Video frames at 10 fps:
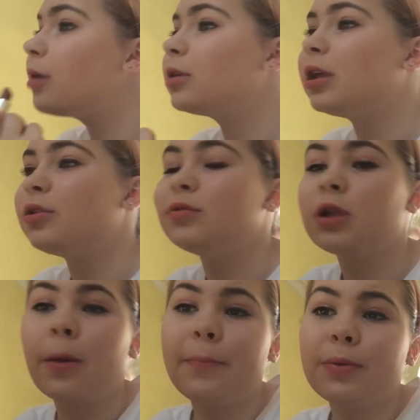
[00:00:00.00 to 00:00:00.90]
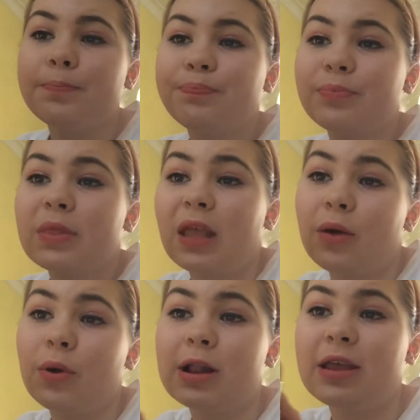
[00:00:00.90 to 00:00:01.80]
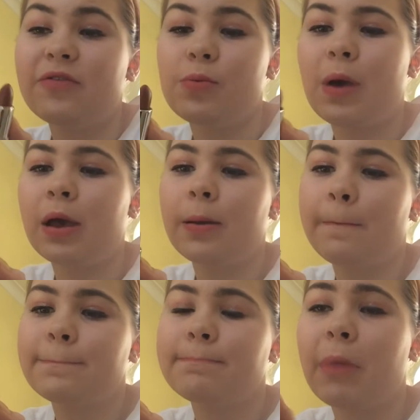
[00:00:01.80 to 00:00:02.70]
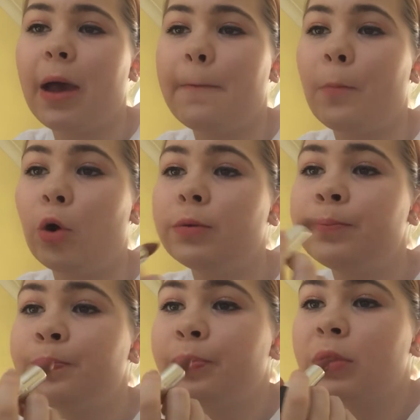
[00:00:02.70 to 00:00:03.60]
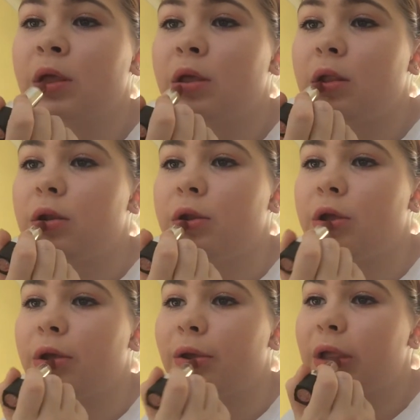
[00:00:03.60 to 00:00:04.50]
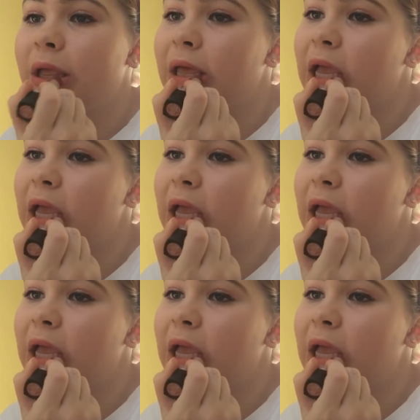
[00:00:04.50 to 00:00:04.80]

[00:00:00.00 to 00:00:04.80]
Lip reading: get used up that quickly if you pat them on, and two,